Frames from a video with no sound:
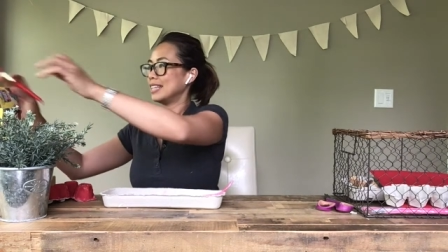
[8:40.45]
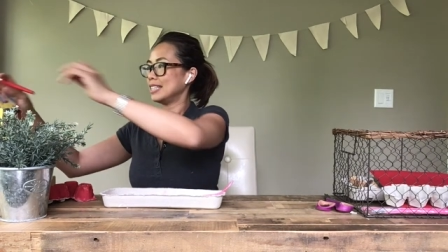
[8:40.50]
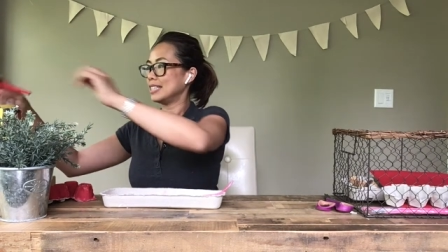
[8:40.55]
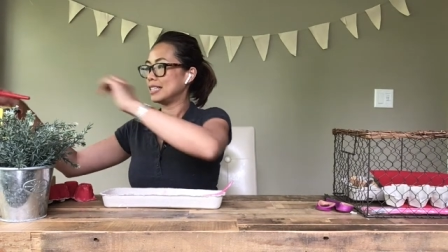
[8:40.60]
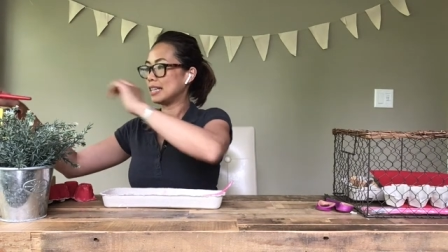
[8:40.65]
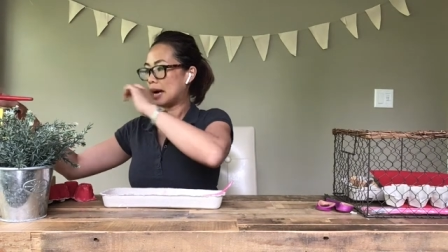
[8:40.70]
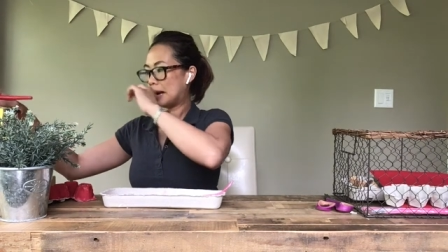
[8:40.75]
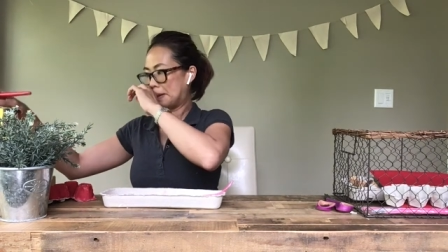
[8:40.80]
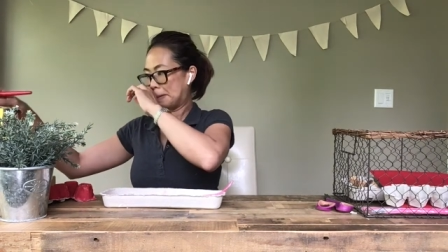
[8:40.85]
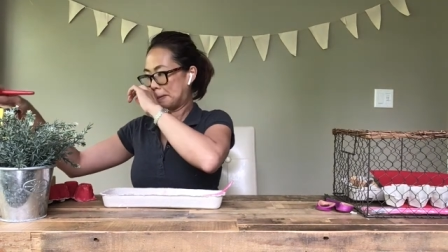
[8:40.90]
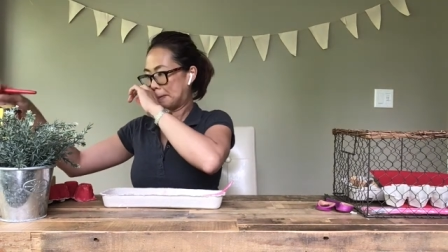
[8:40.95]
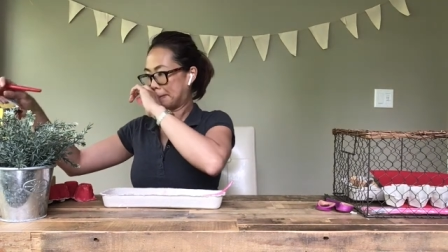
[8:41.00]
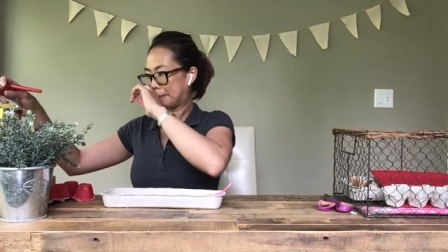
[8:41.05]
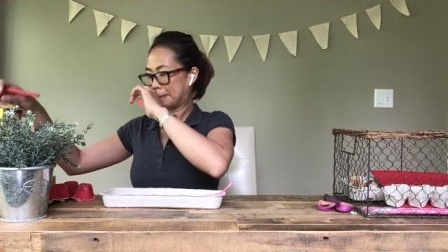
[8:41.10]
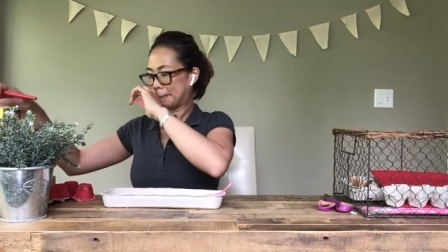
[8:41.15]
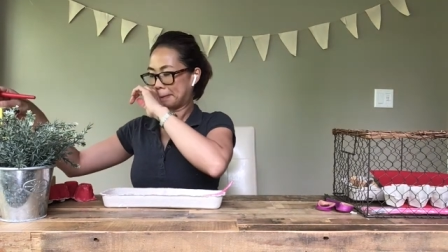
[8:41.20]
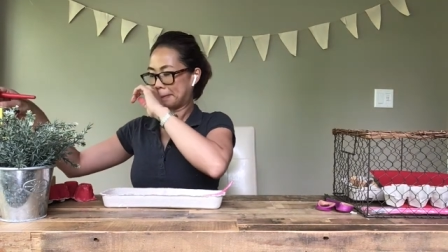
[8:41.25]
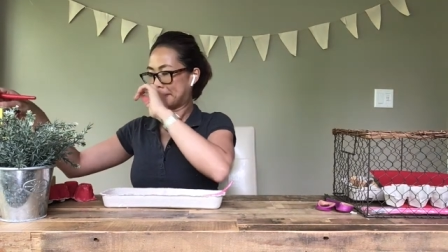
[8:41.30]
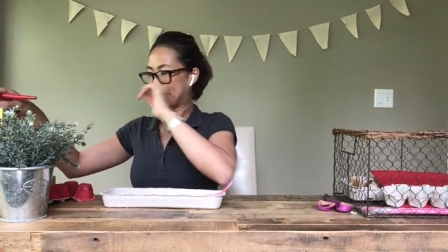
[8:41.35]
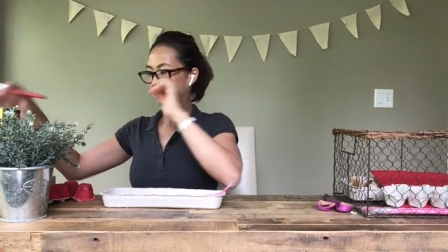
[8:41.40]
Done.
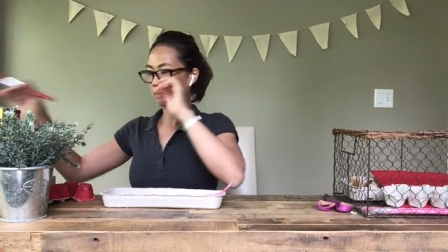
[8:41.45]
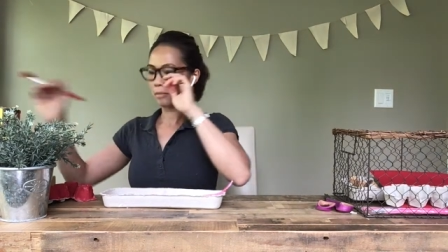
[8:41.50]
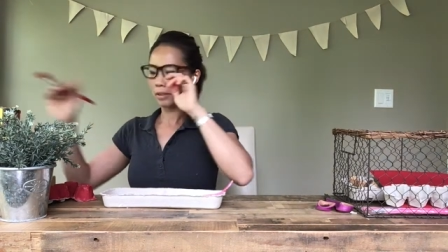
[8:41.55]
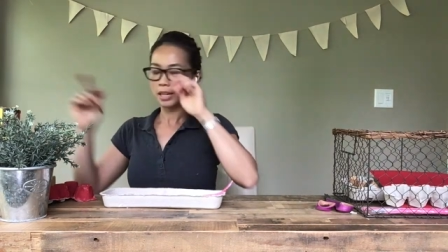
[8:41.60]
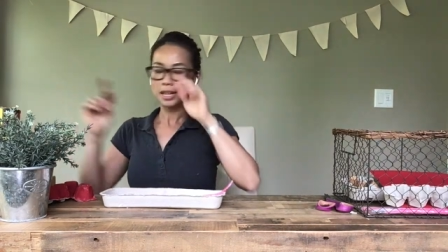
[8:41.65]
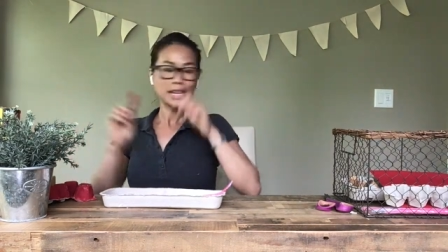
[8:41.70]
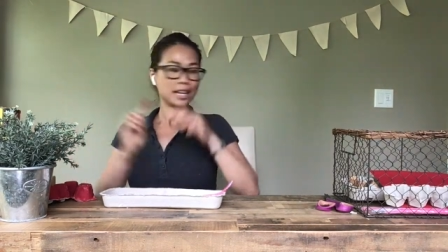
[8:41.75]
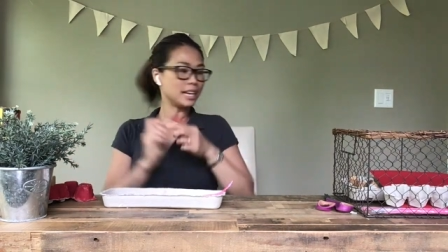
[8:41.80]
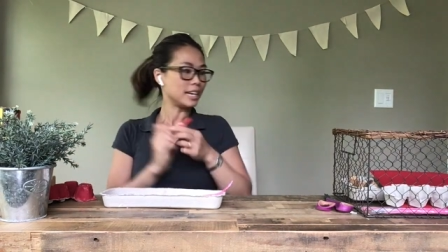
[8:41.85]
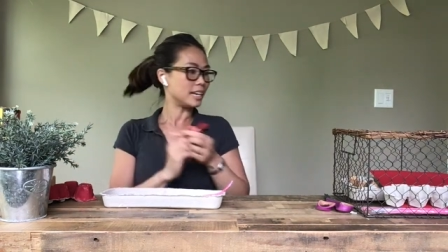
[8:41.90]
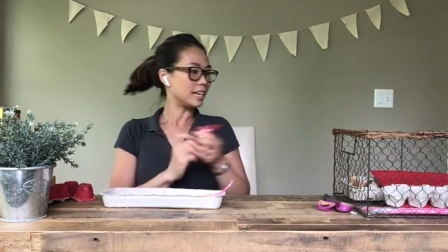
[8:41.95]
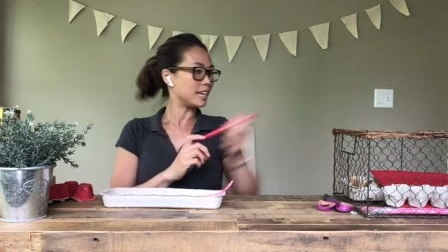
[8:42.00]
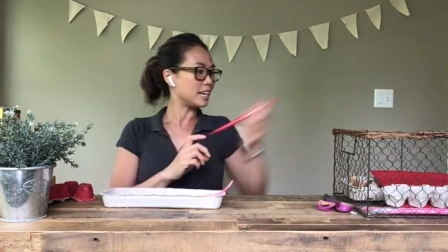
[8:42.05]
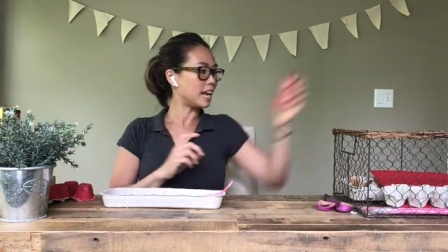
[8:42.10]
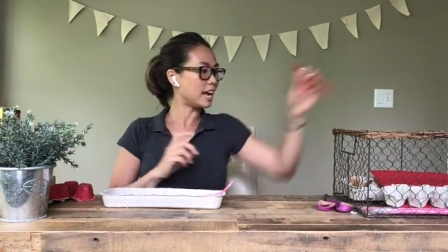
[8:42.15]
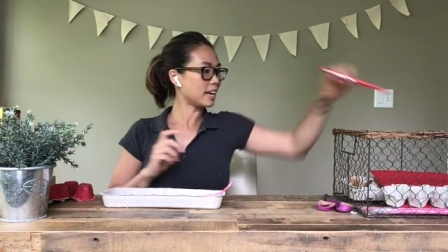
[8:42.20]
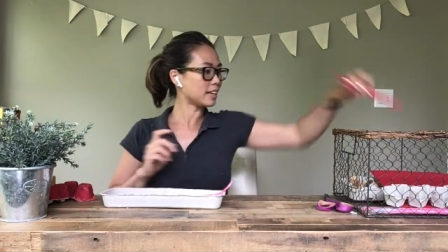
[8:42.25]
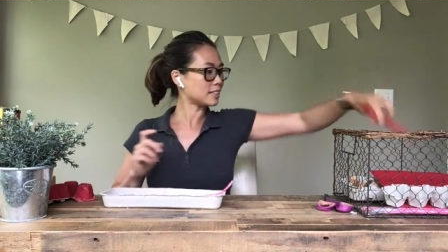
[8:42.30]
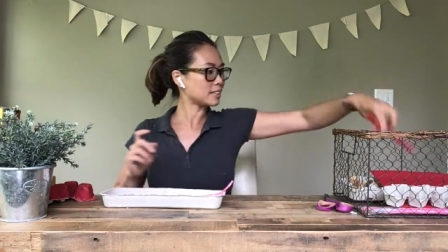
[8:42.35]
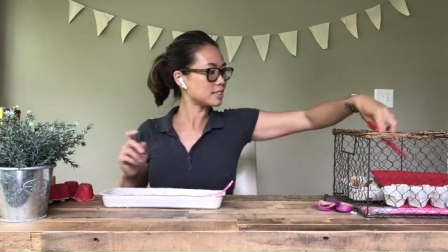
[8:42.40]

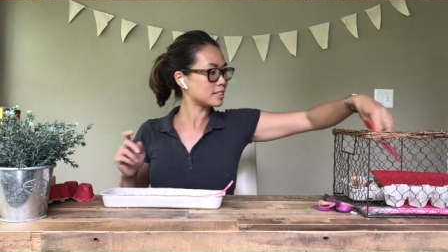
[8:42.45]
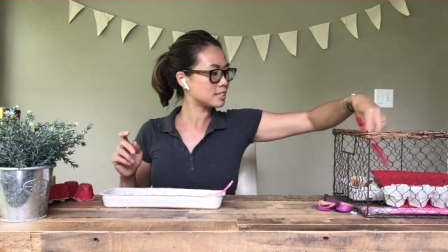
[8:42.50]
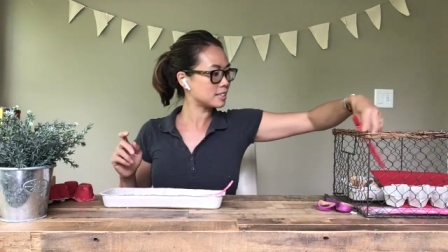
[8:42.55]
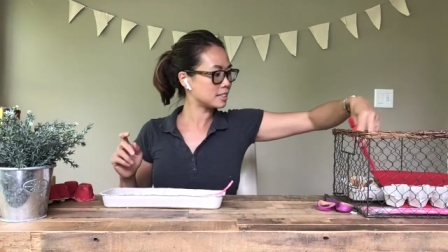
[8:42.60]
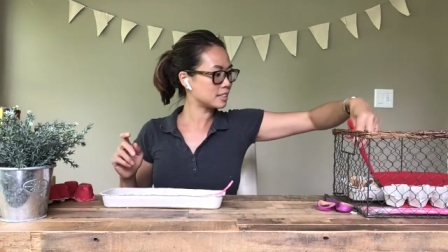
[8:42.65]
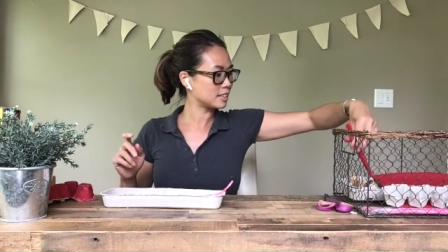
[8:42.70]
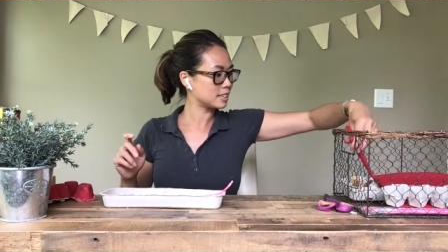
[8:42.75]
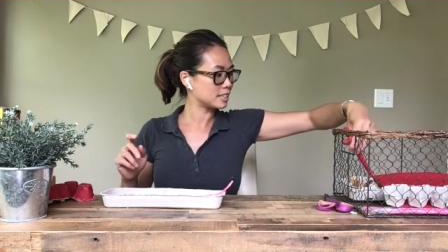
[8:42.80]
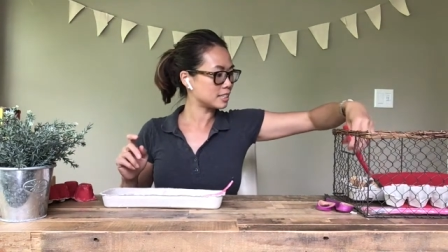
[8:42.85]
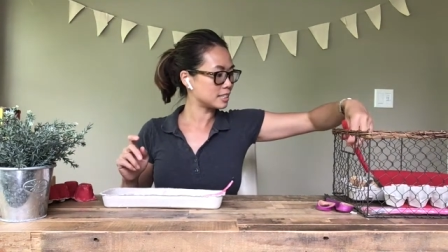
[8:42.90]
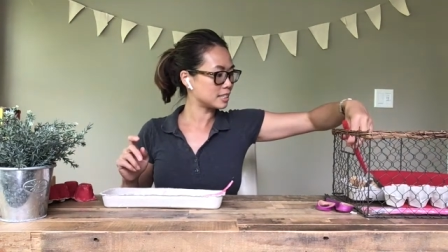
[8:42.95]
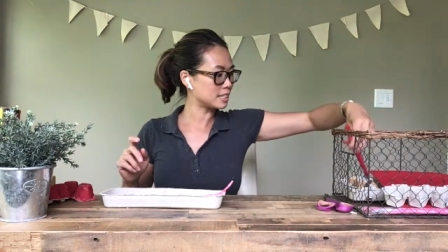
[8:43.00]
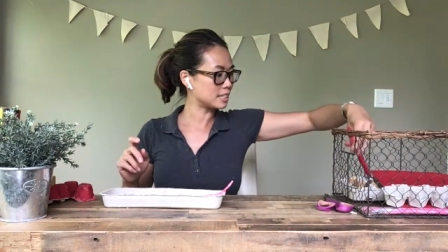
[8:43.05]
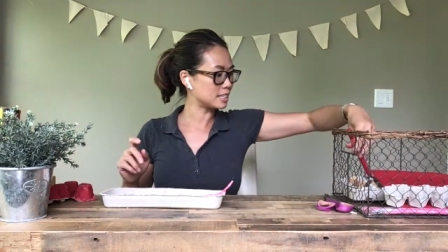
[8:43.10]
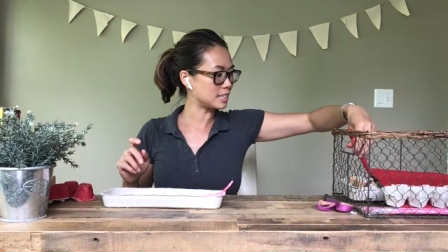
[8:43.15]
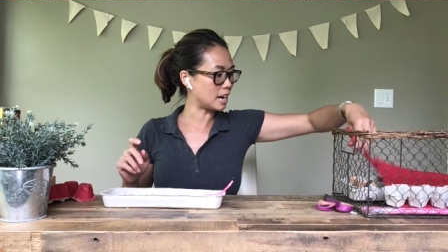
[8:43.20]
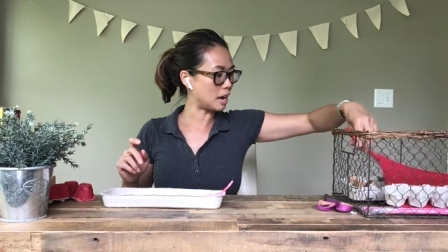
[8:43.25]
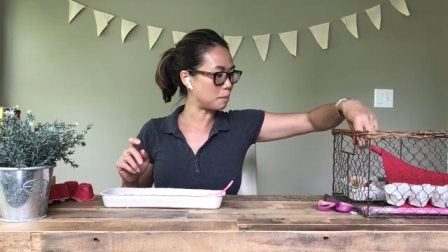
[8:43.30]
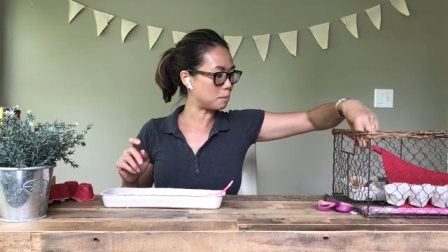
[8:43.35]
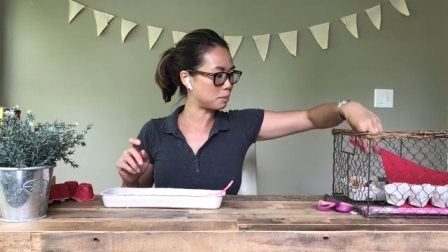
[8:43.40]
Next
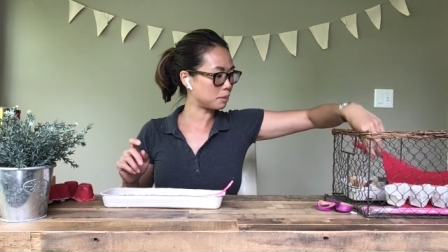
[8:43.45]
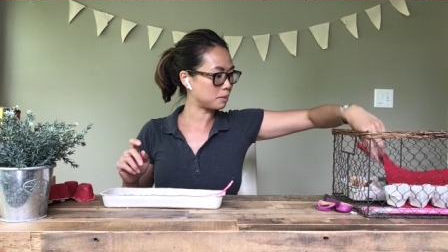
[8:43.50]
step.